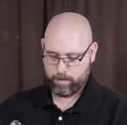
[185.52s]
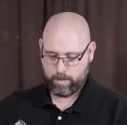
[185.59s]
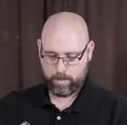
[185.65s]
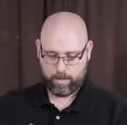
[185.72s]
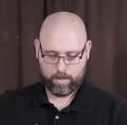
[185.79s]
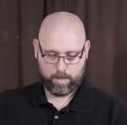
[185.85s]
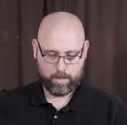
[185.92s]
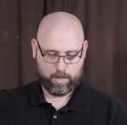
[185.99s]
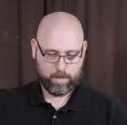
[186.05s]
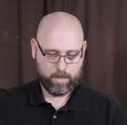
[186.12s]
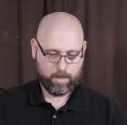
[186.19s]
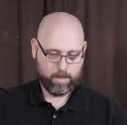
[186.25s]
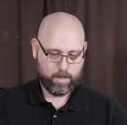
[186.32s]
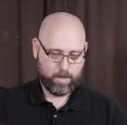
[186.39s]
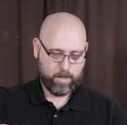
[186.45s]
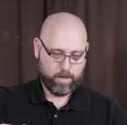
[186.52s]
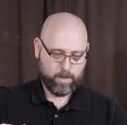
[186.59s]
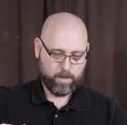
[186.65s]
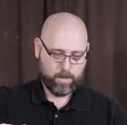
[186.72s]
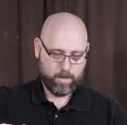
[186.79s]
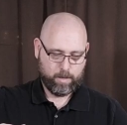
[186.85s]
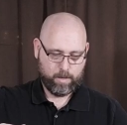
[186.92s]

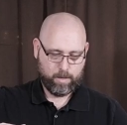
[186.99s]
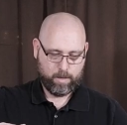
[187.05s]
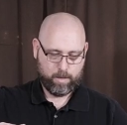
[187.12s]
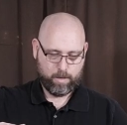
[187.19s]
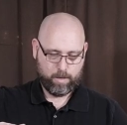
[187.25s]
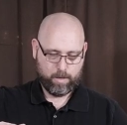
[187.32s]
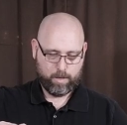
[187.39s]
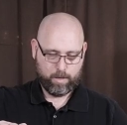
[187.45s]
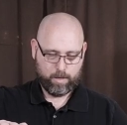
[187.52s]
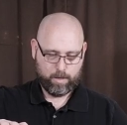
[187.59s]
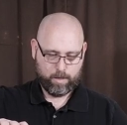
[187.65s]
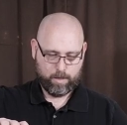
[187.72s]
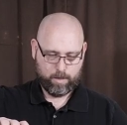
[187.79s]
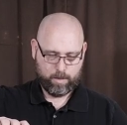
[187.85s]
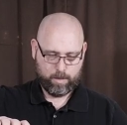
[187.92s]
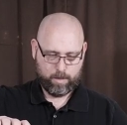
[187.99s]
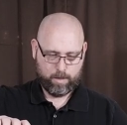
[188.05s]
Nobody speaks.